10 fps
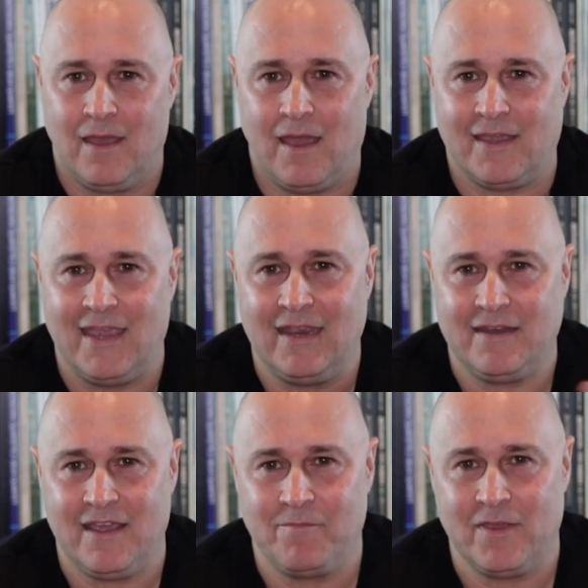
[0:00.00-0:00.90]
I
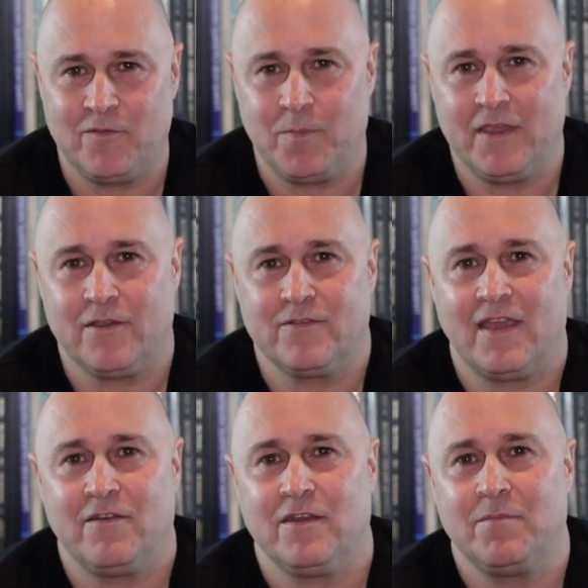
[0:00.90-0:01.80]
can't have my speakers
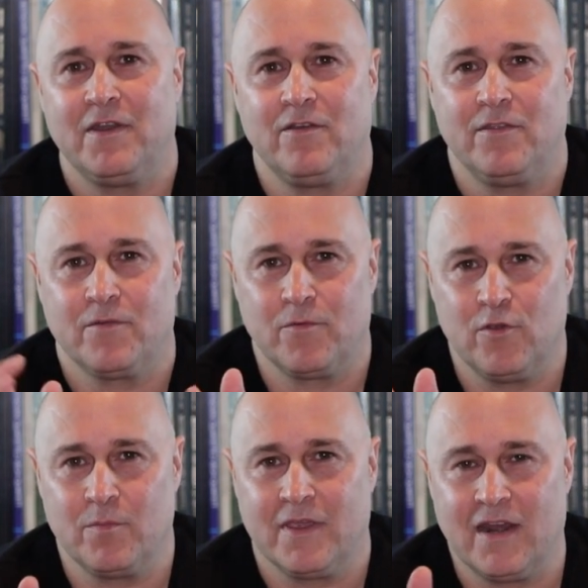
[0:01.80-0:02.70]
out in the middle of the
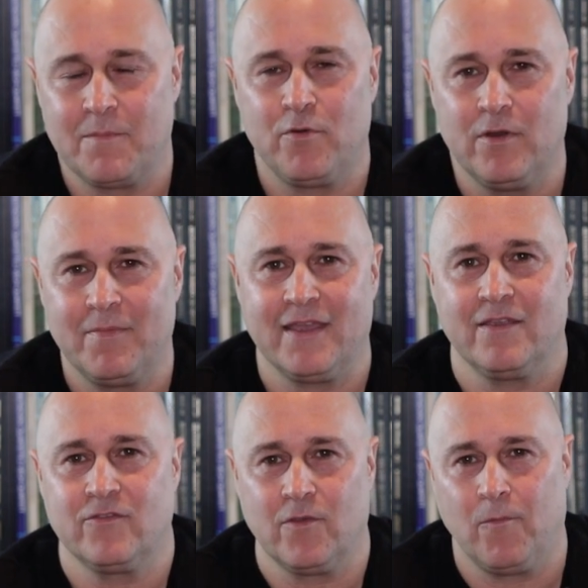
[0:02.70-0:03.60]
room. Can I put them
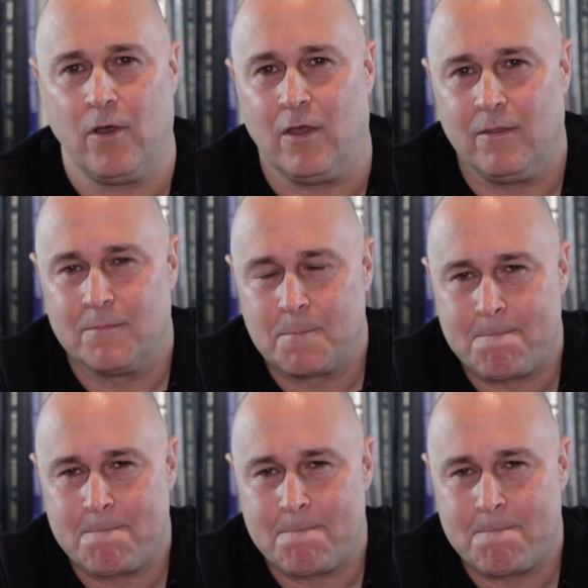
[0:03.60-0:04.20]
against the wall?